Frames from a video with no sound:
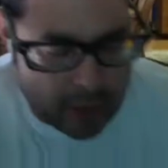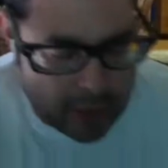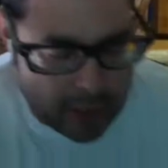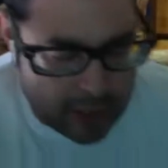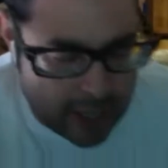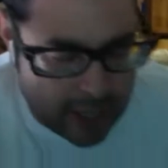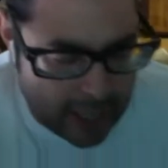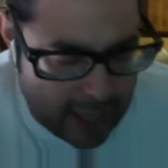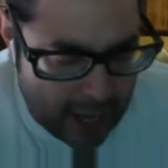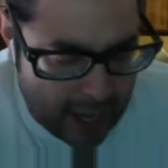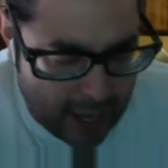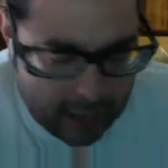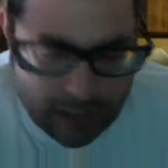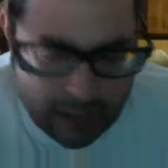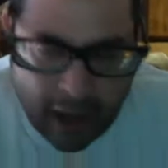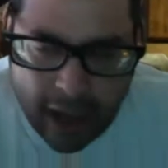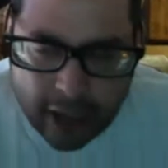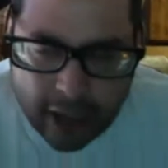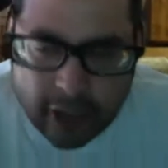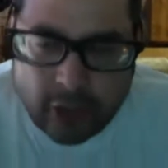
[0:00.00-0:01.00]
I
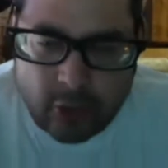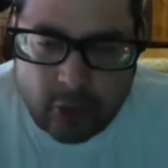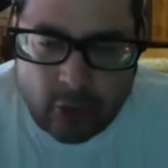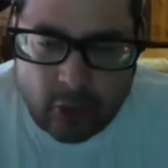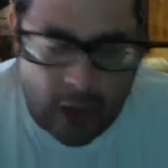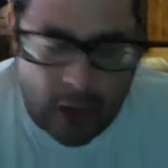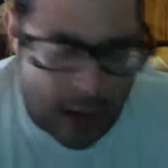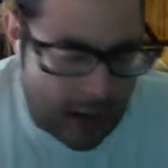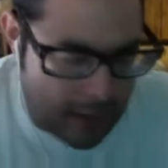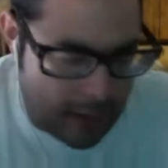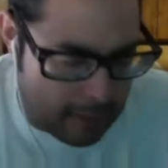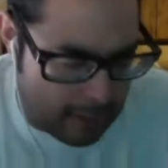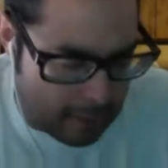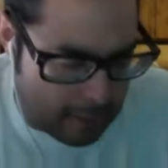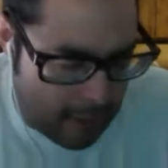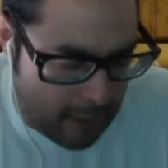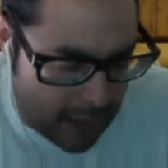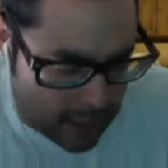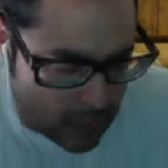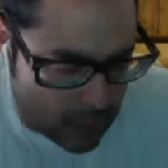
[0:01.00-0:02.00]
do
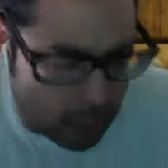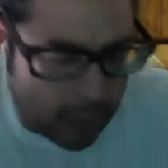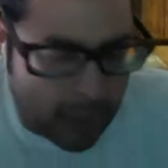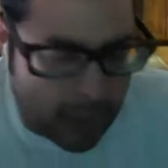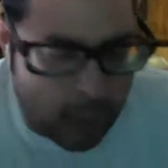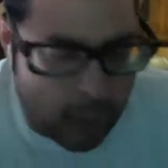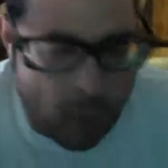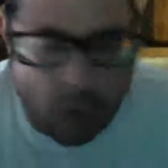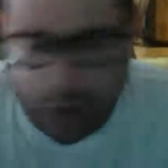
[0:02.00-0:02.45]
play war games,